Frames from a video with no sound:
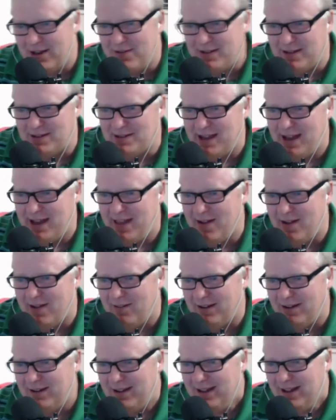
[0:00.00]
understand that
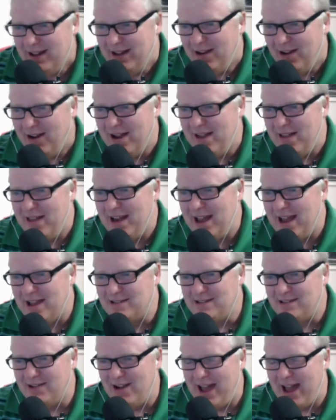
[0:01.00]
one. Oh, yeah, there he goes.
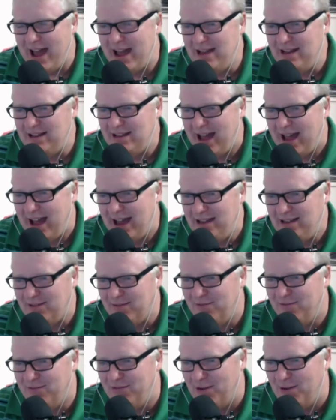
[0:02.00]
I hate,
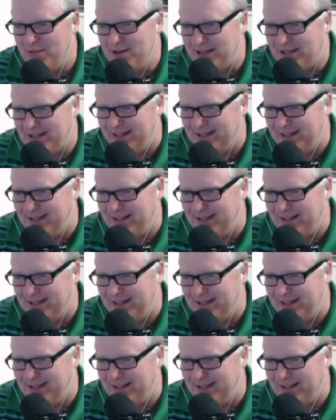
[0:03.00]
vomit.